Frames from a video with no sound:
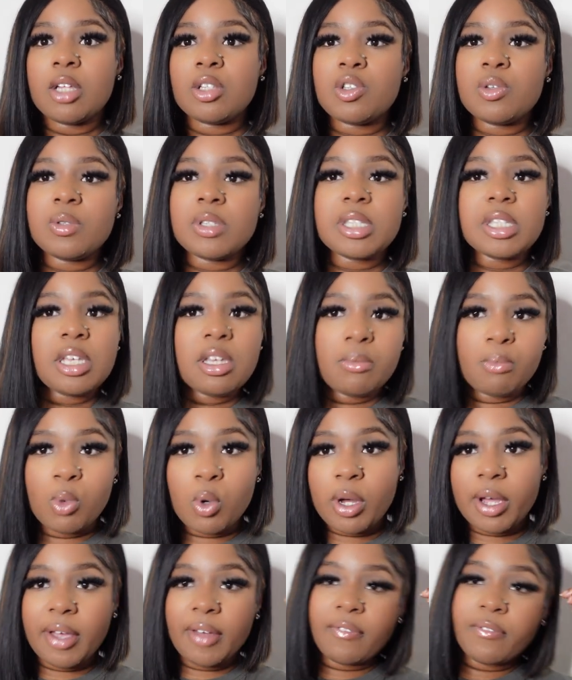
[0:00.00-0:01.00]
to see
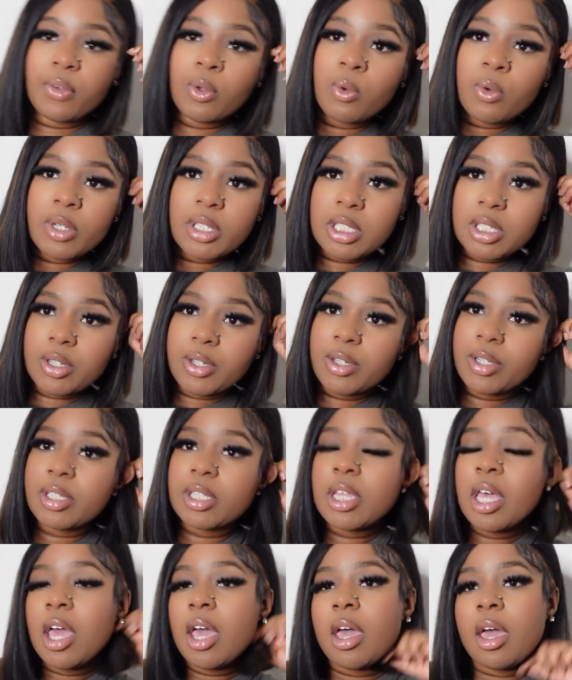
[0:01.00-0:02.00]
more
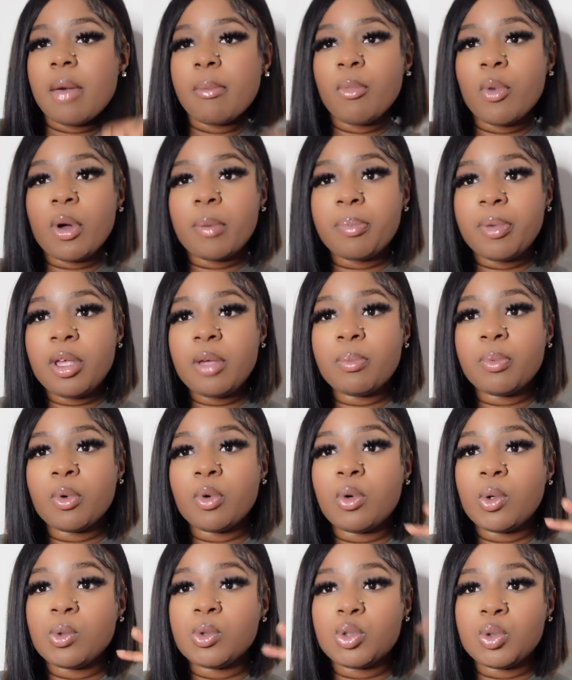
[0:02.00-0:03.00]
influencers and more people
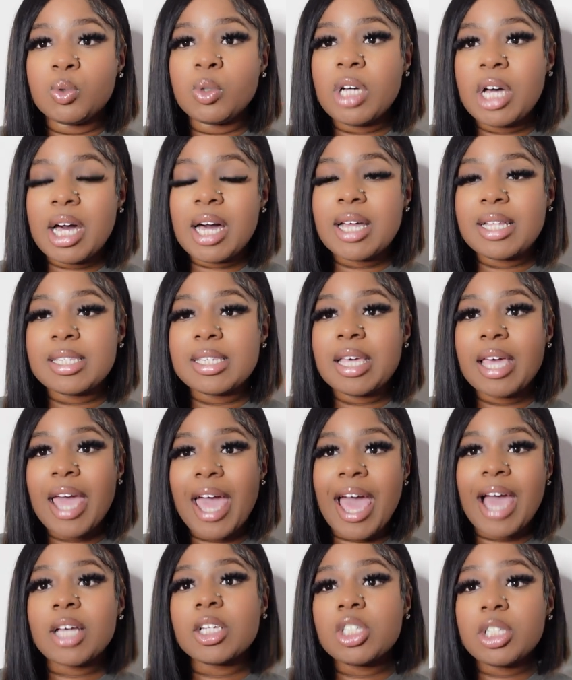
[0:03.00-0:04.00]
who do content
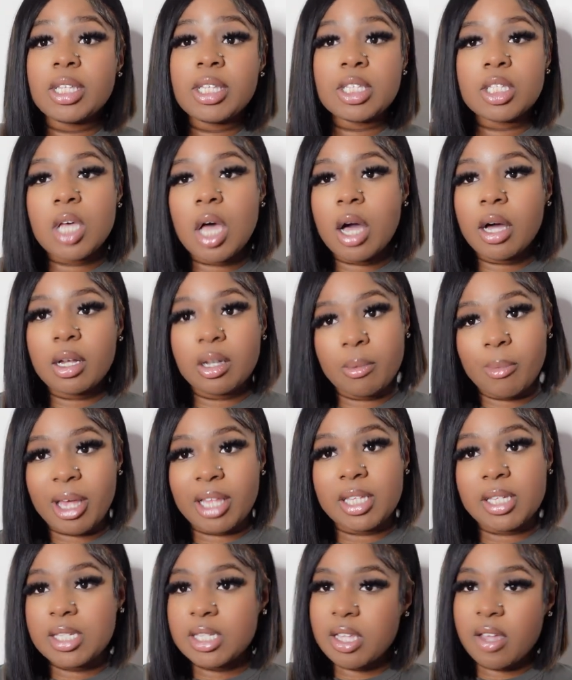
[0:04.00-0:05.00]
actually talking
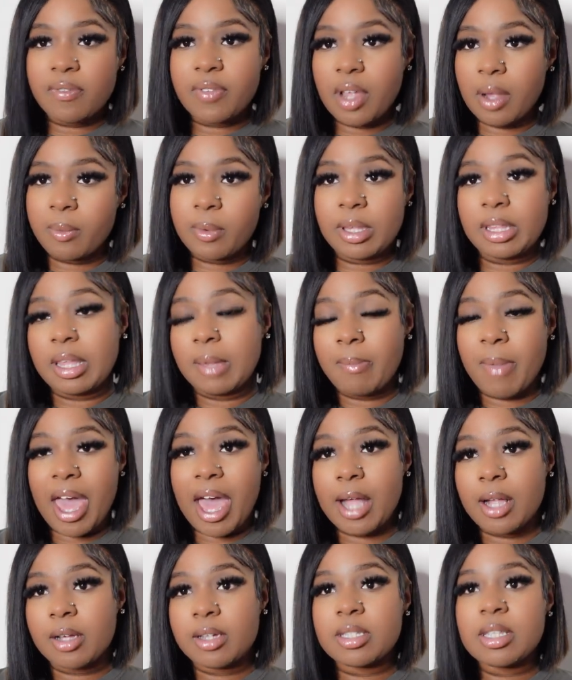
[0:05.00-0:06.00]
about the stuff that really
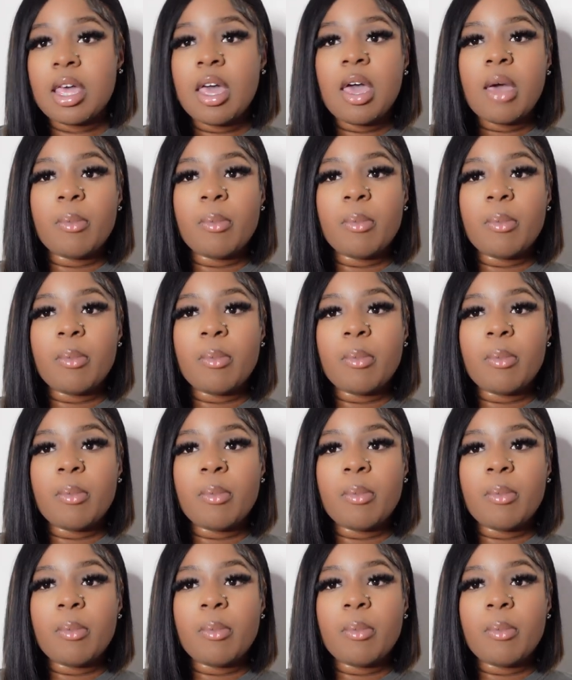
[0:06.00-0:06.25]
matters.